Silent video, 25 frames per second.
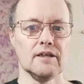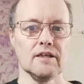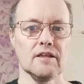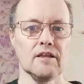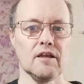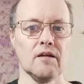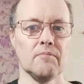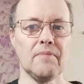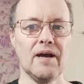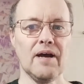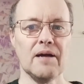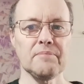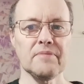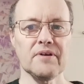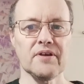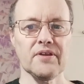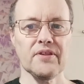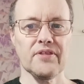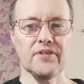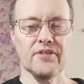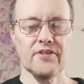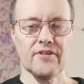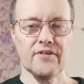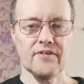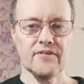A
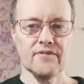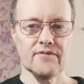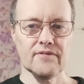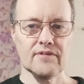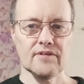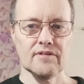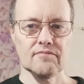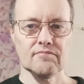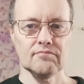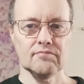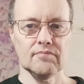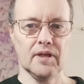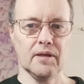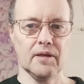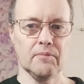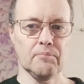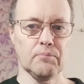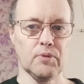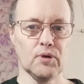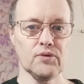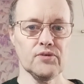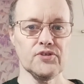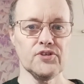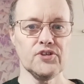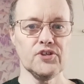mammoth in
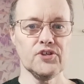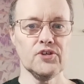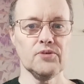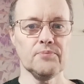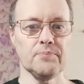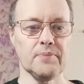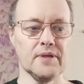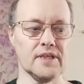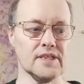BookTube